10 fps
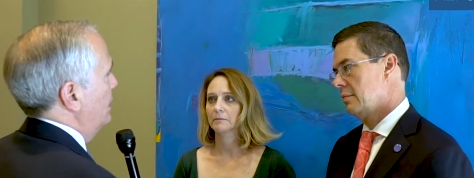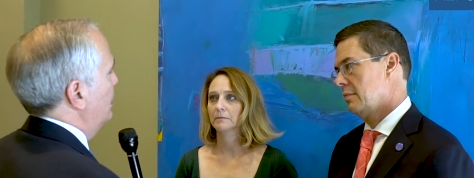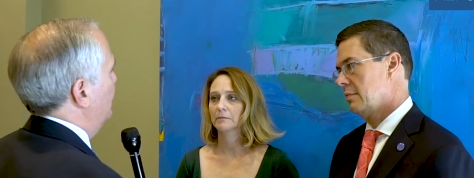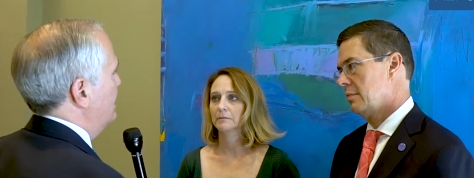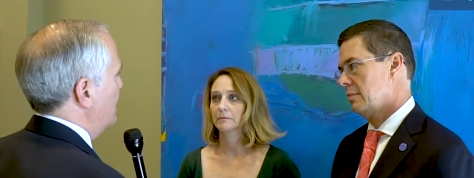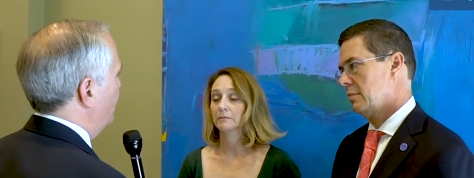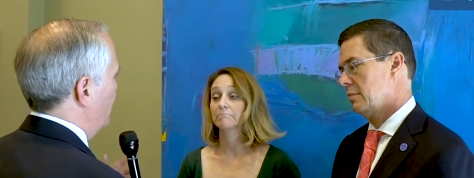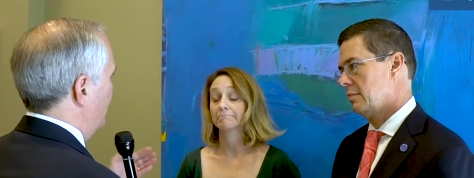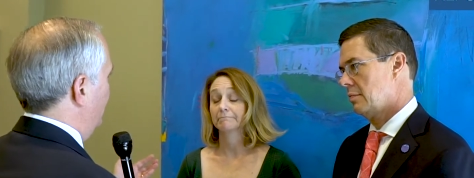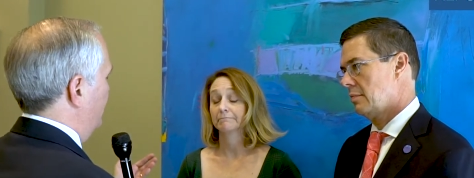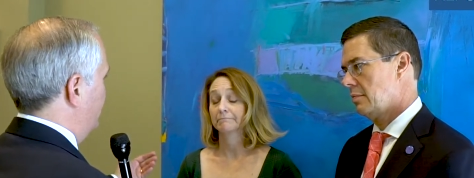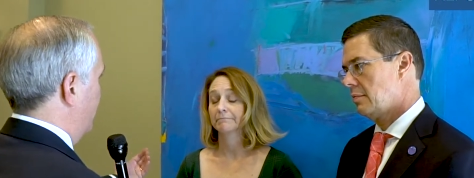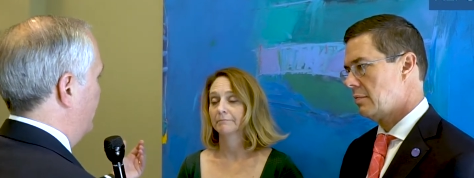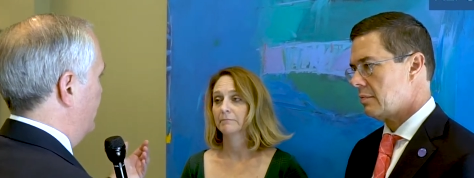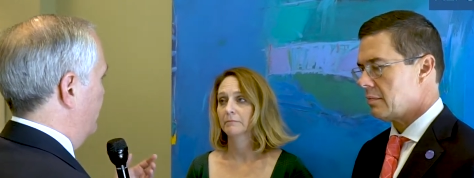Speaker 1: let's hypothetically
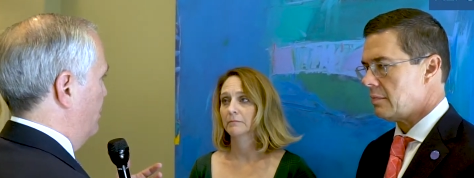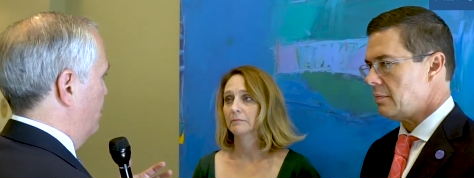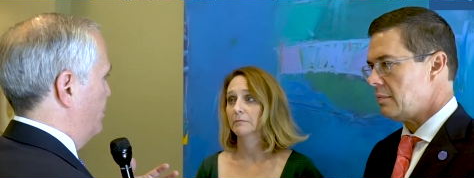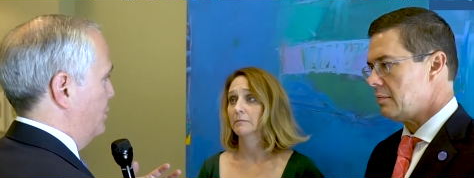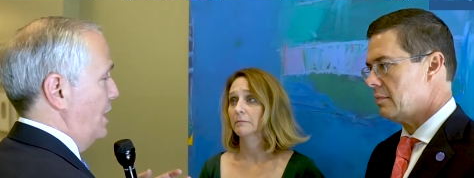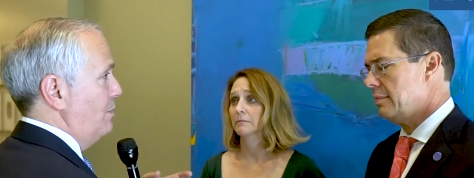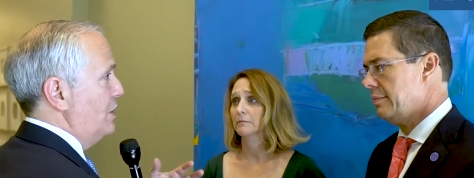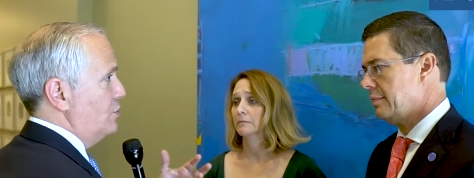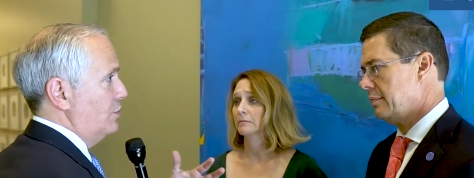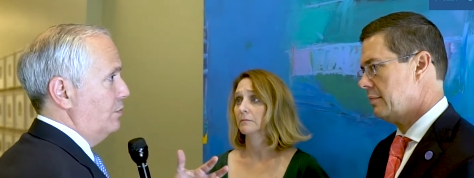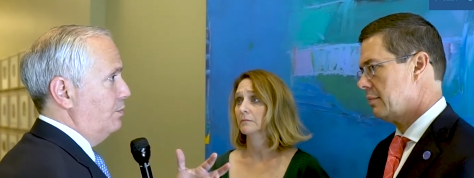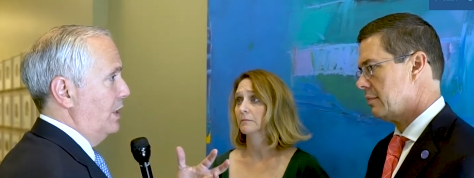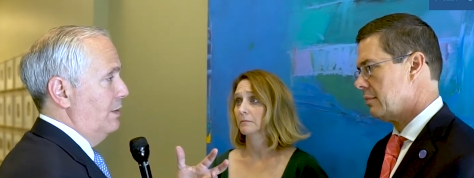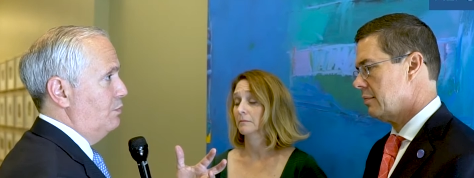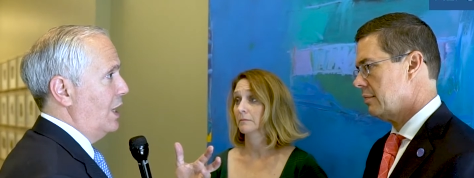say that there is a major
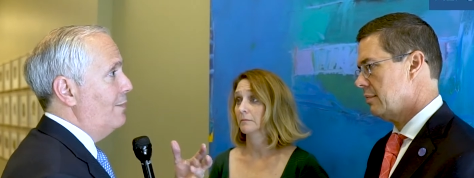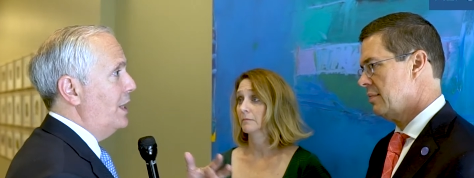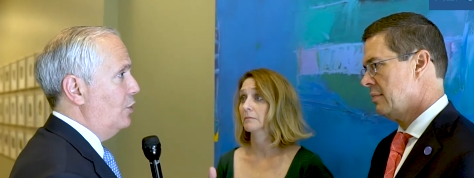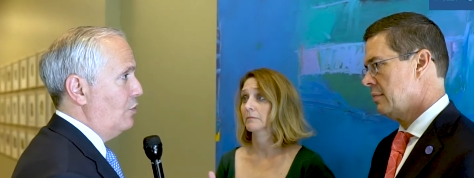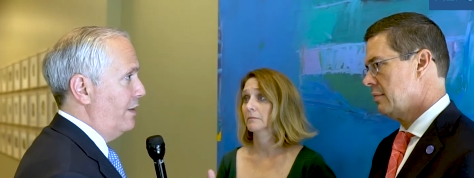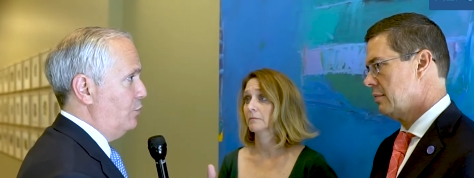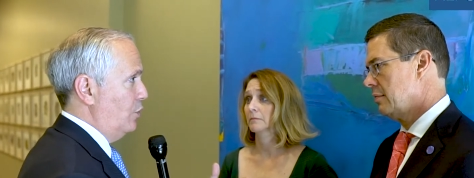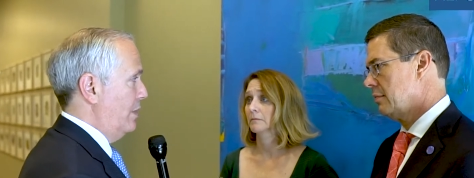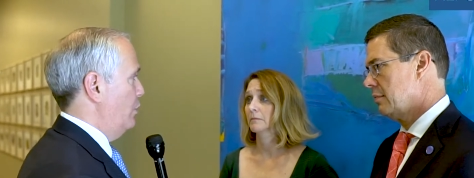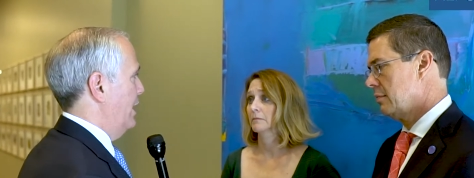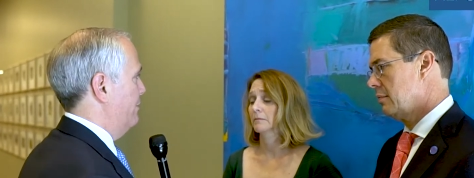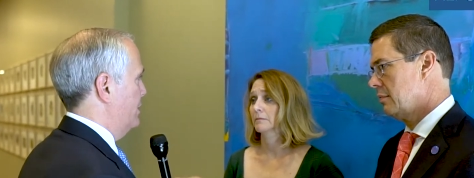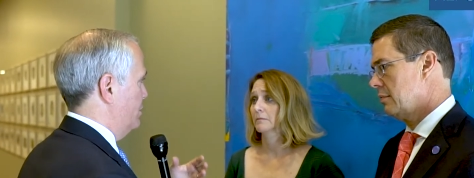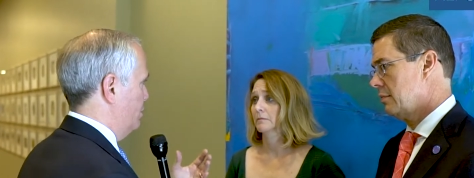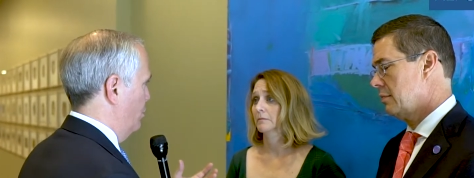uh, combat aircraft program we
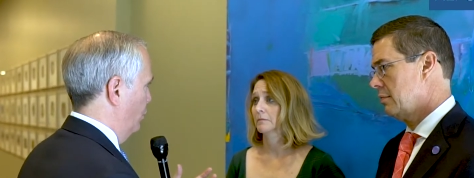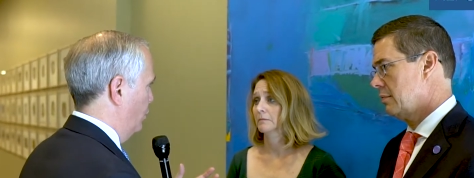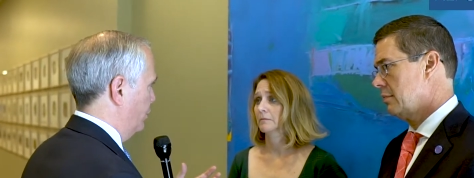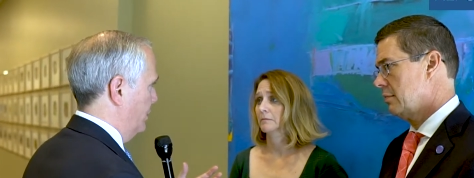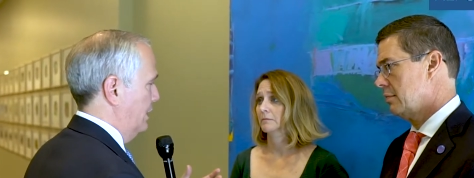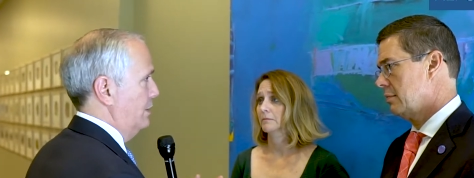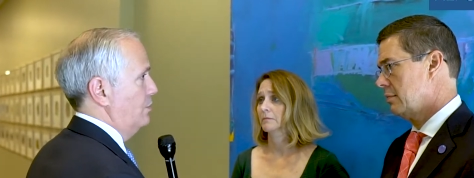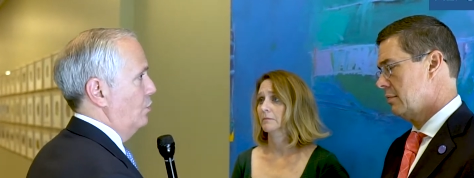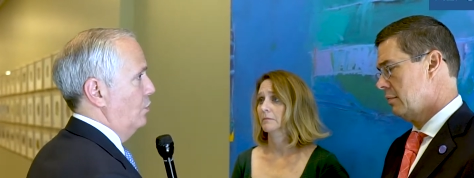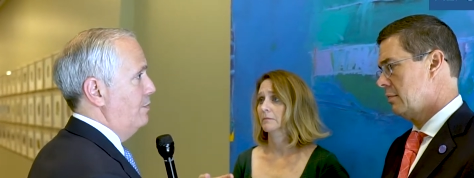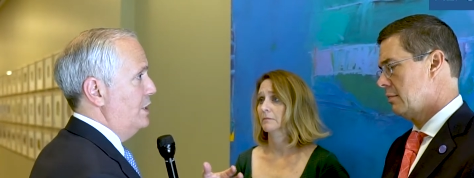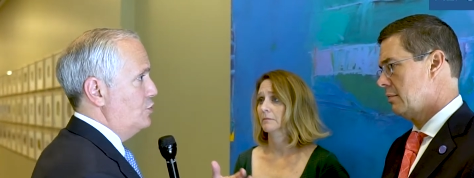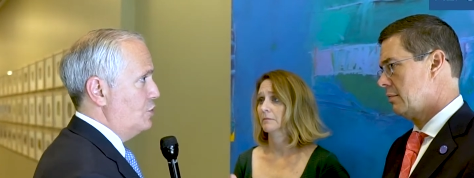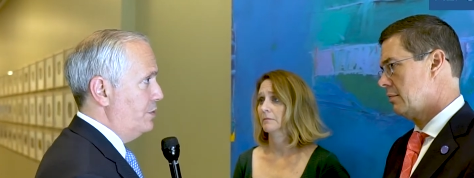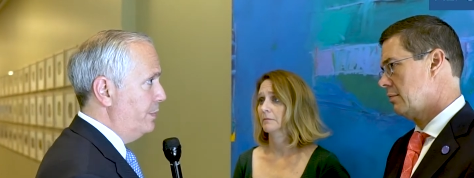have that's no longer needed, or a
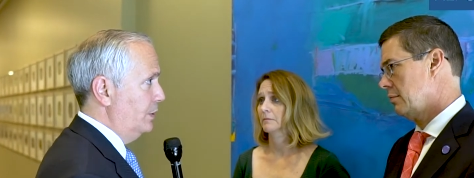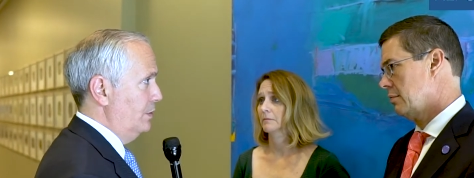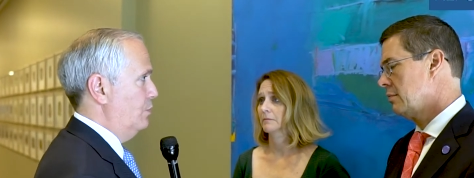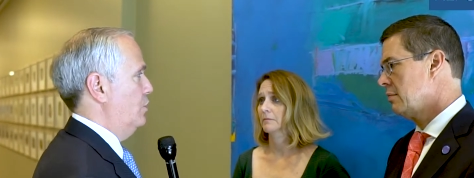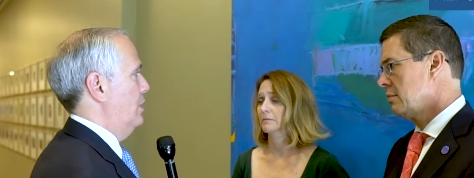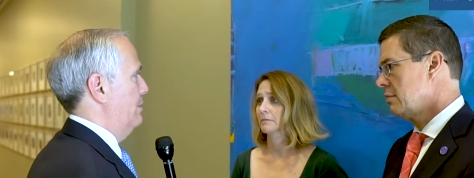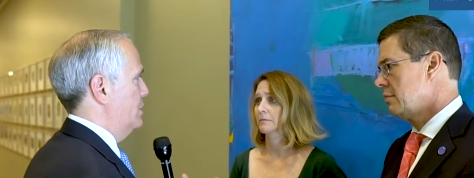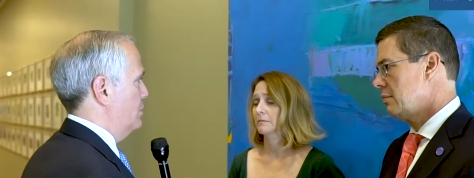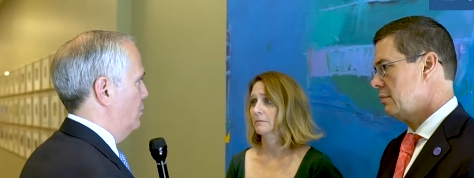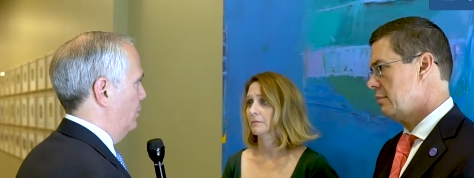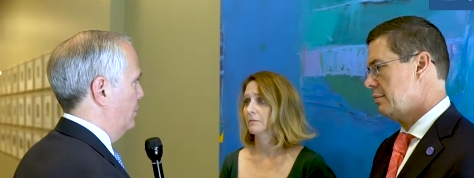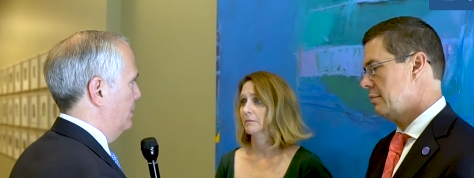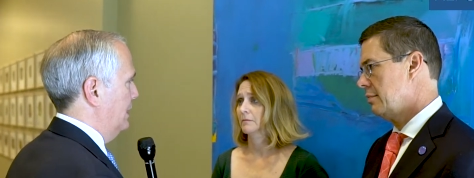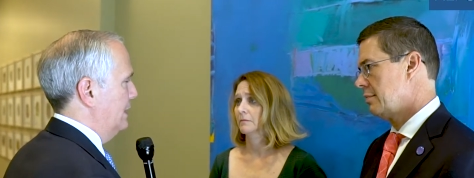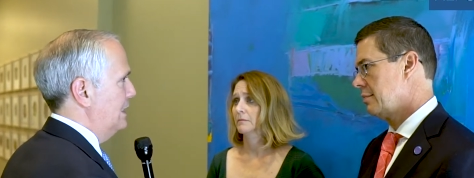major shipbuilding program that's no
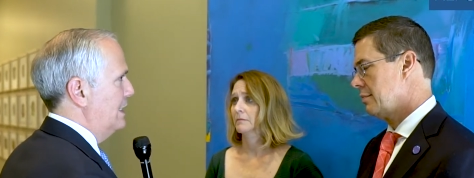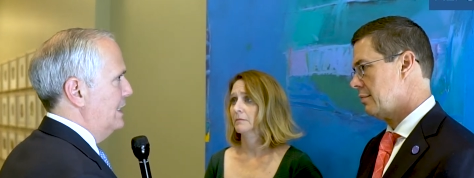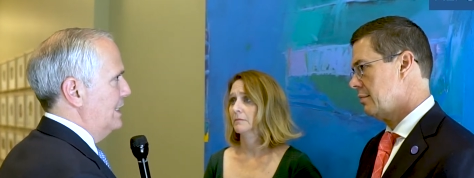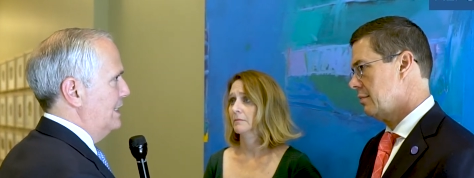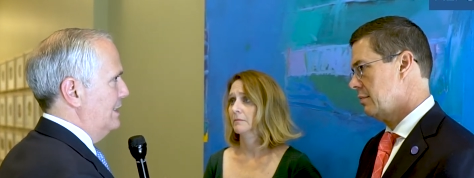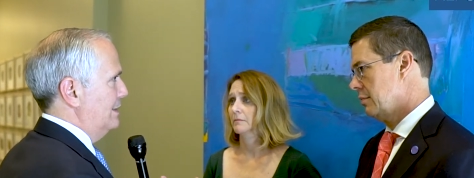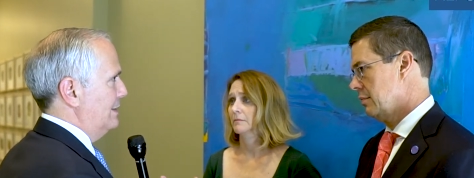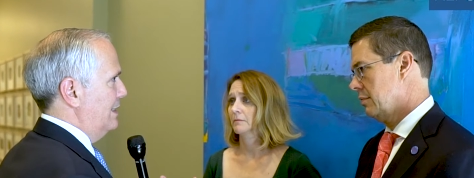longer needed. That